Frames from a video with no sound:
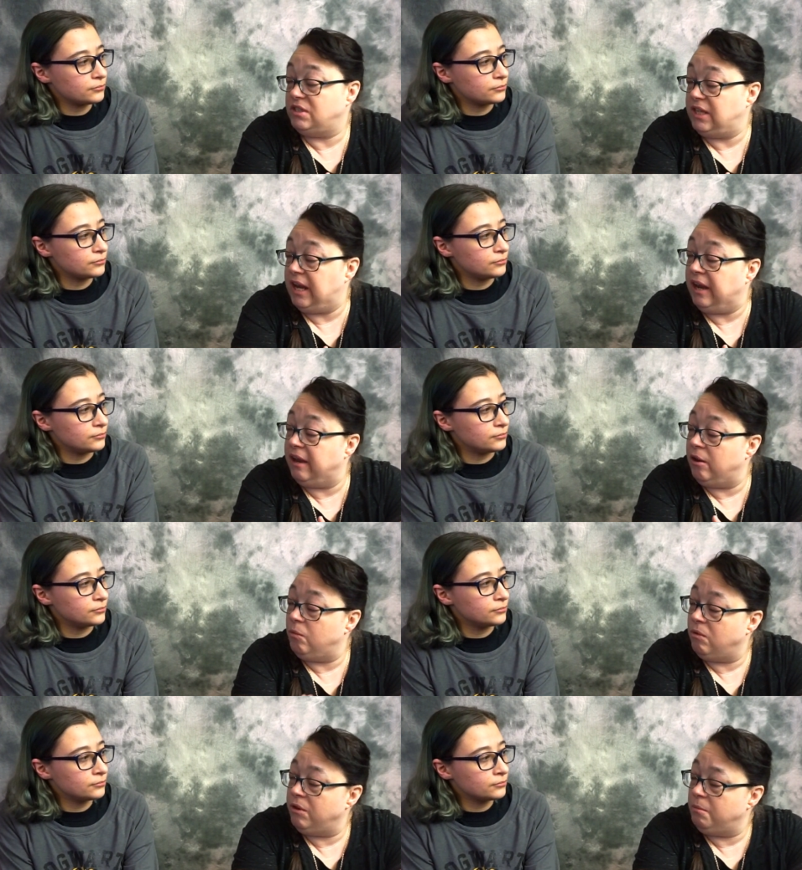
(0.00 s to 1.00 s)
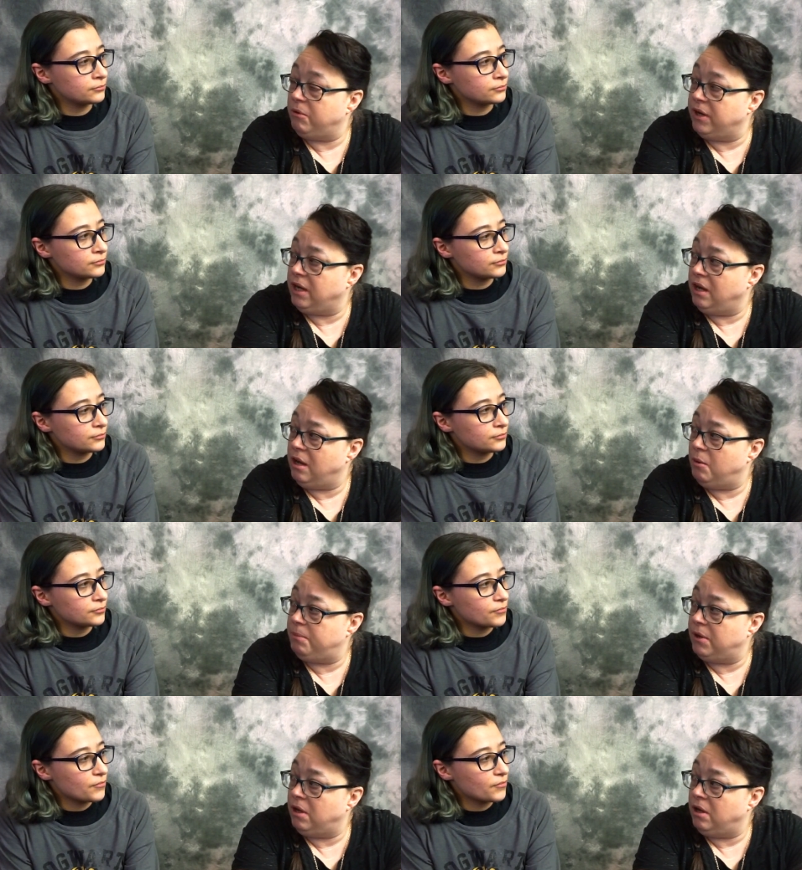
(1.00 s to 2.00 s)
Speaker 1: the end where they're bringing
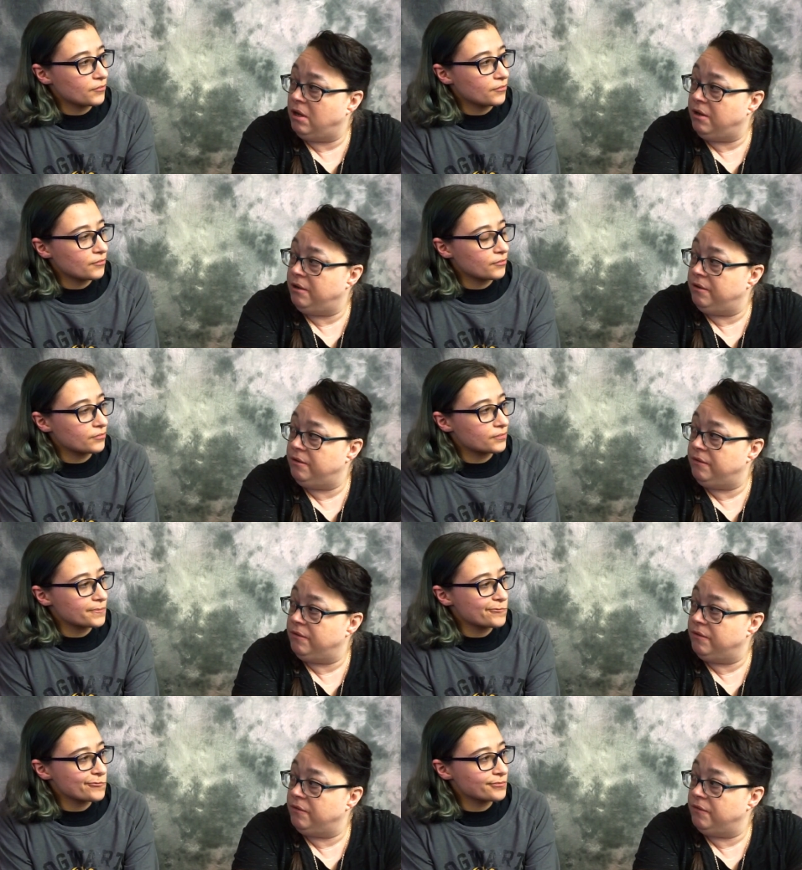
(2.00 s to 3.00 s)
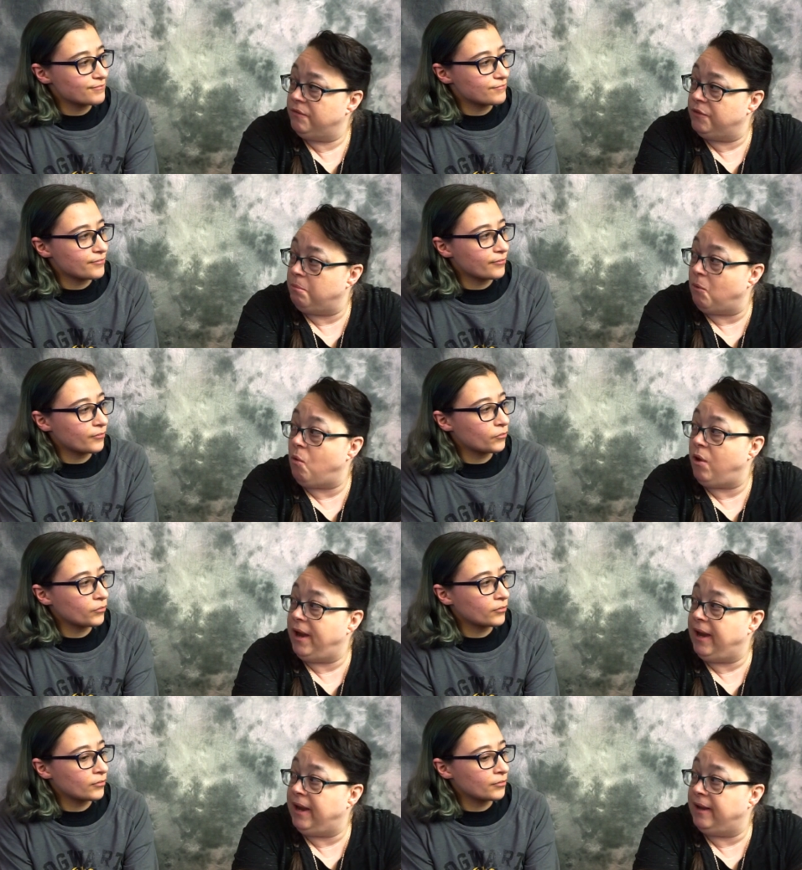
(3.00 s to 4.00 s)
up uh, the boy
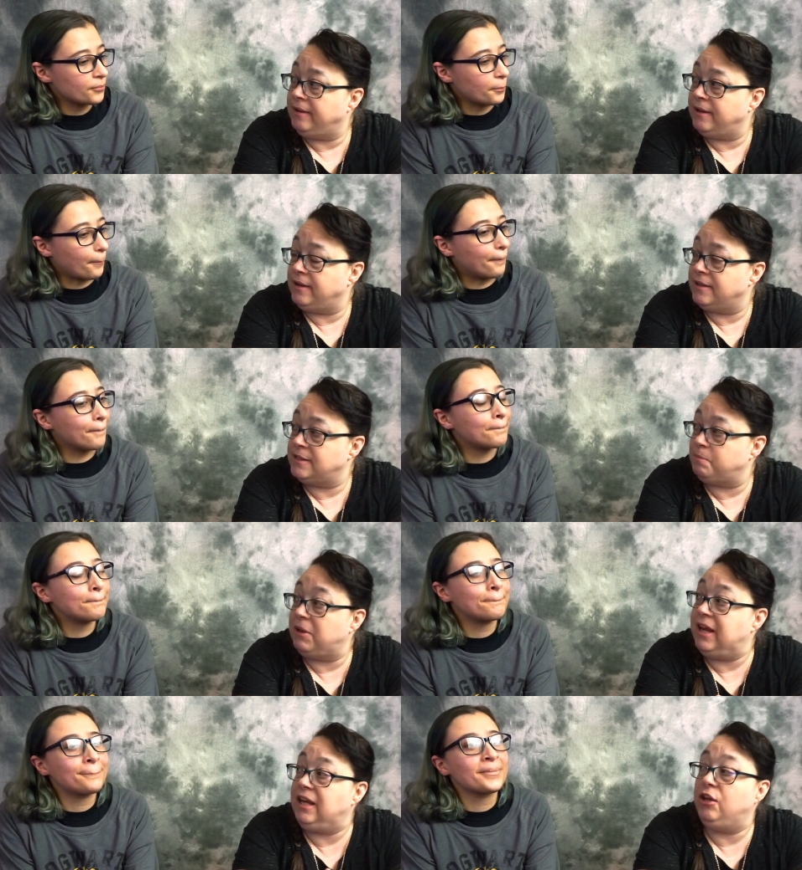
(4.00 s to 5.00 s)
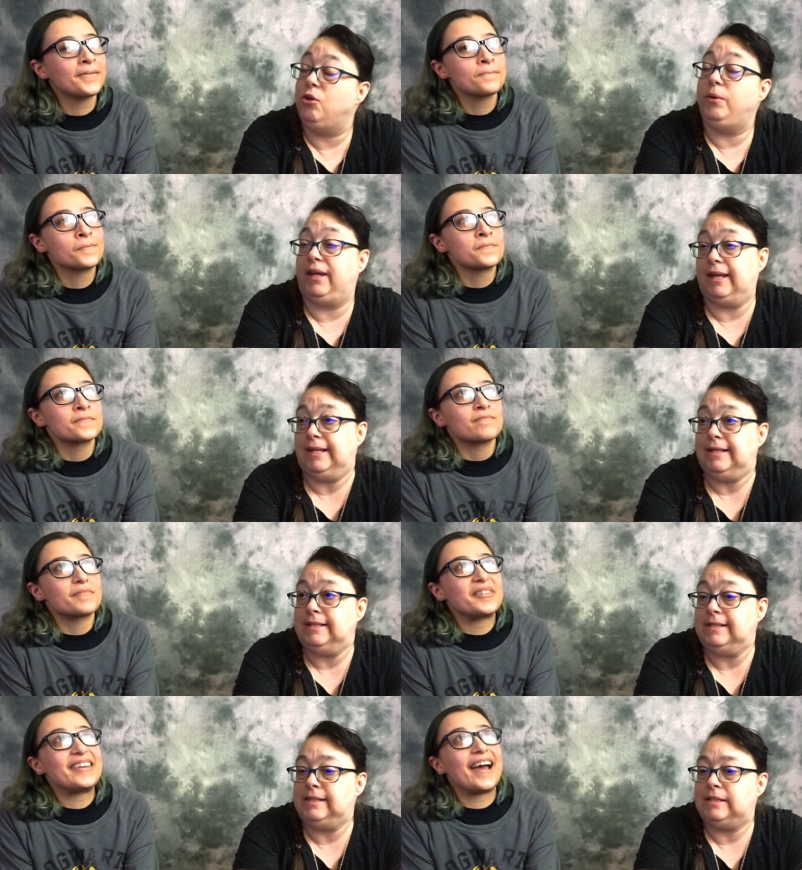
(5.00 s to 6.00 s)
and, and explaining mm-hmm. who he
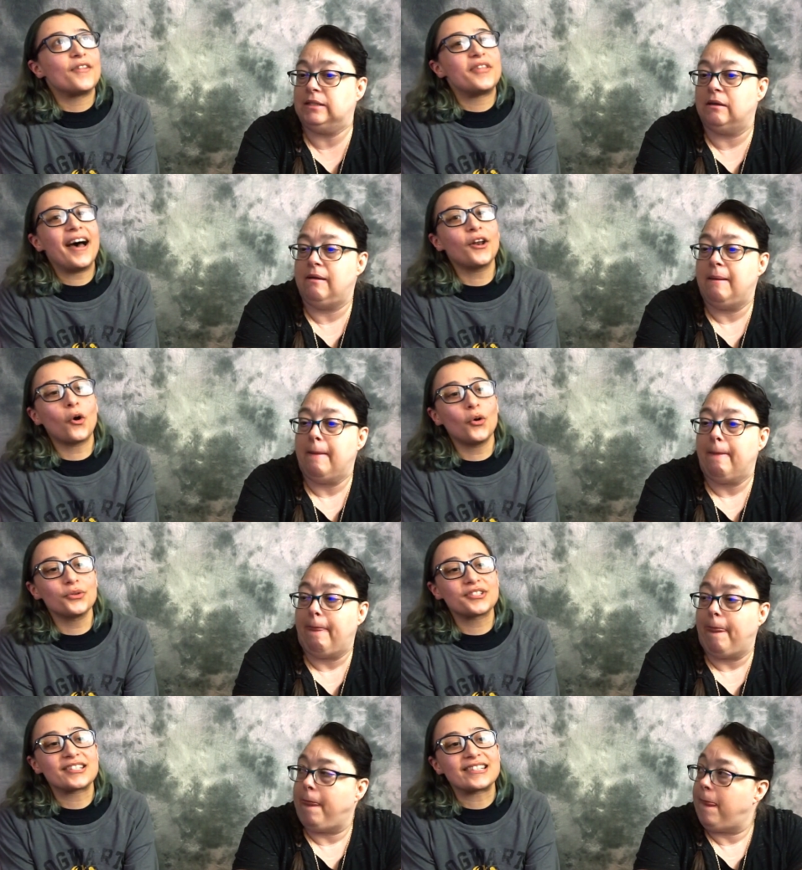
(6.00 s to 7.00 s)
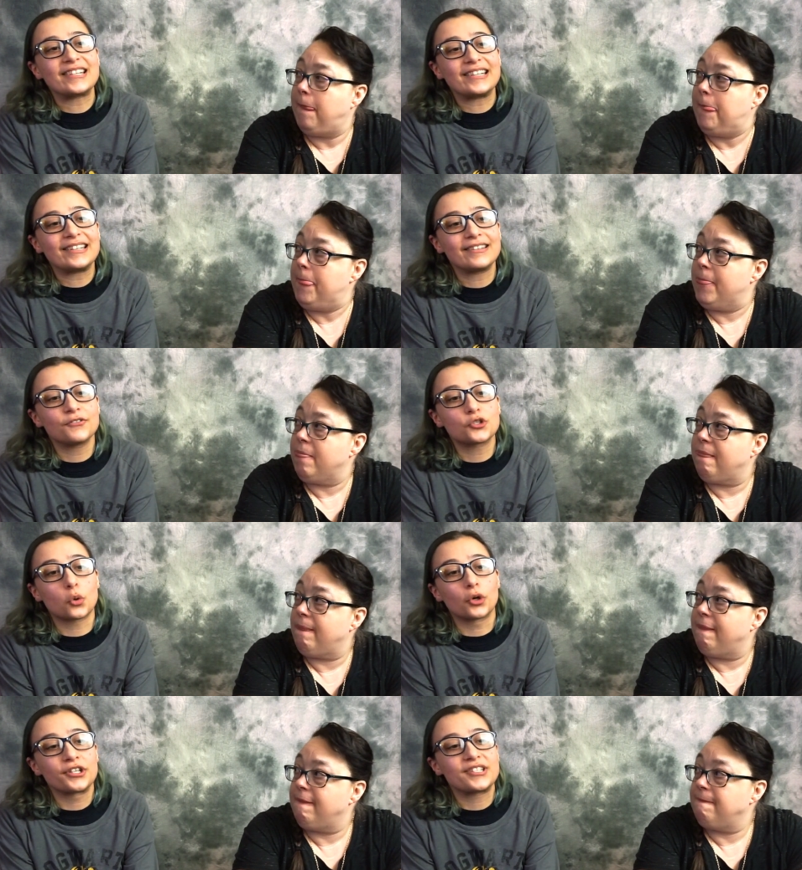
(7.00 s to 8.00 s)
is.
Speaker 2: Yeah, that whole scene
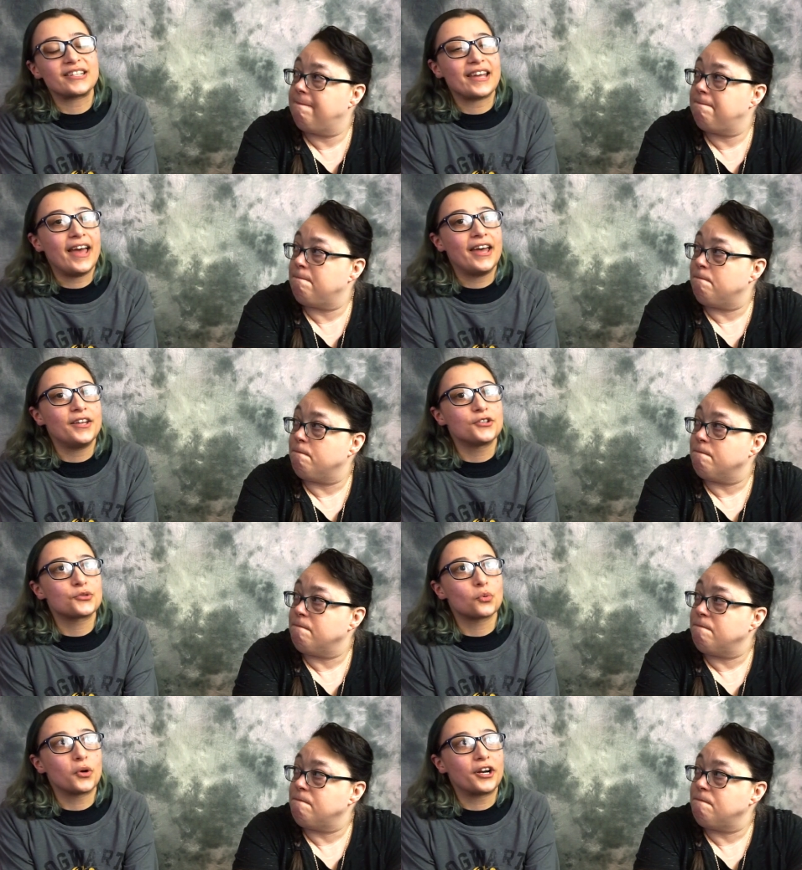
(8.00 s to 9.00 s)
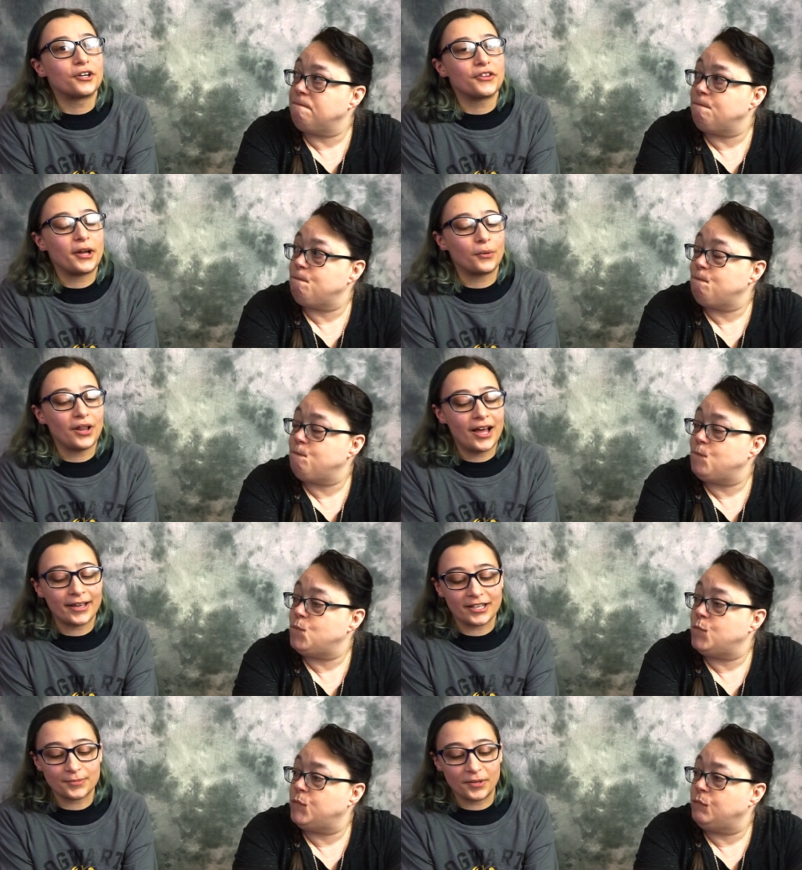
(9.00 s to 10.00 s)
towards the end where they were
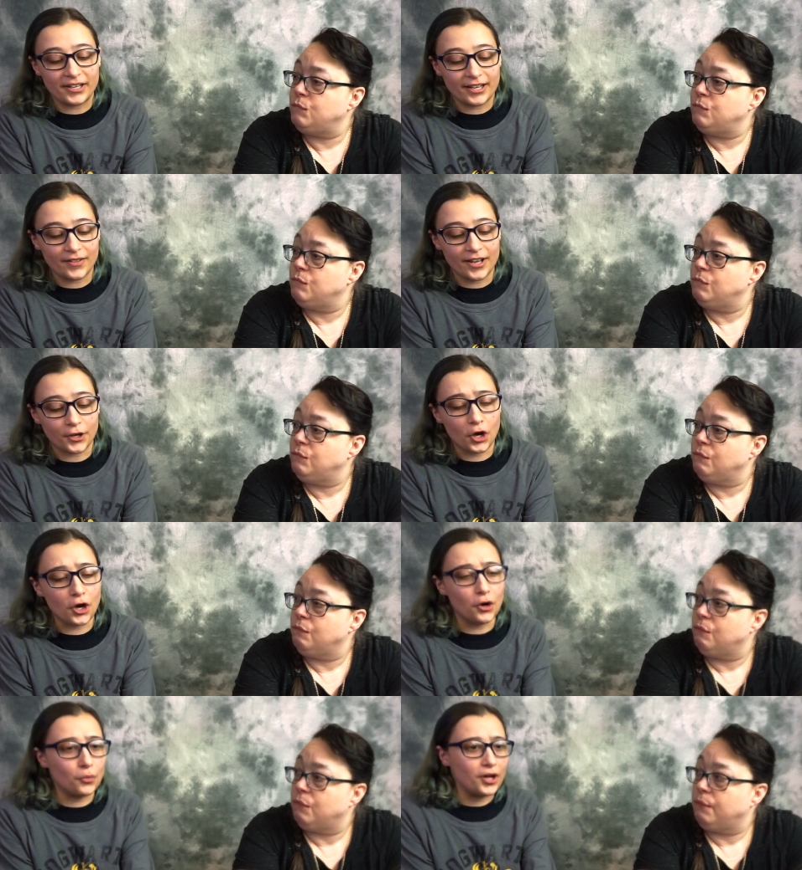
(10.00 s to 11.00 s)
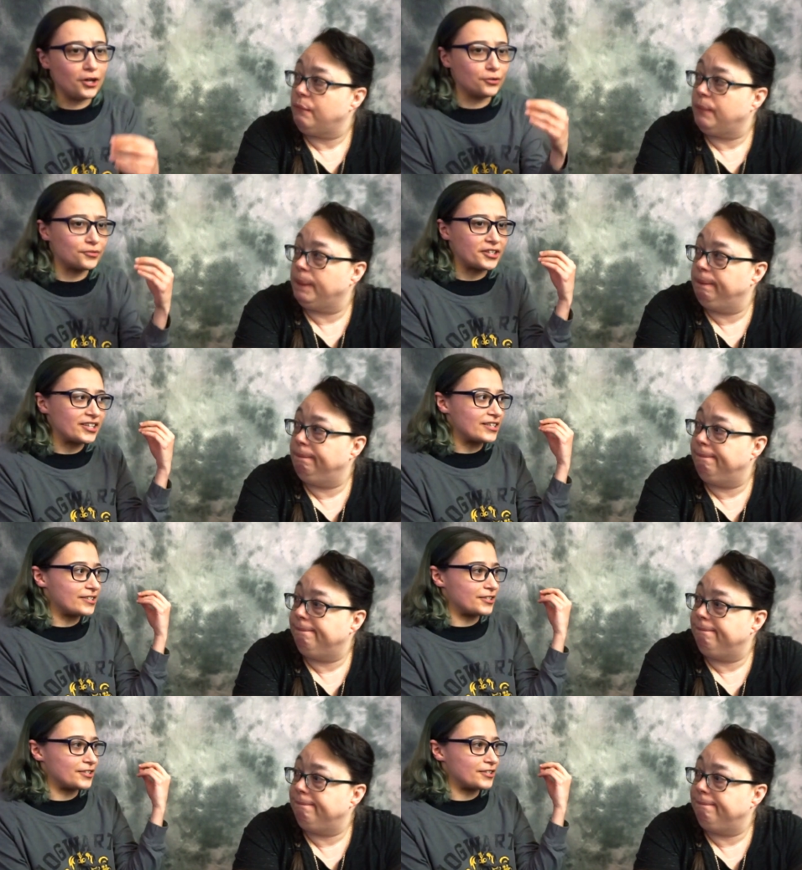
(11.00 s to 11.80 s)
like explaining, like, oh, well, he's,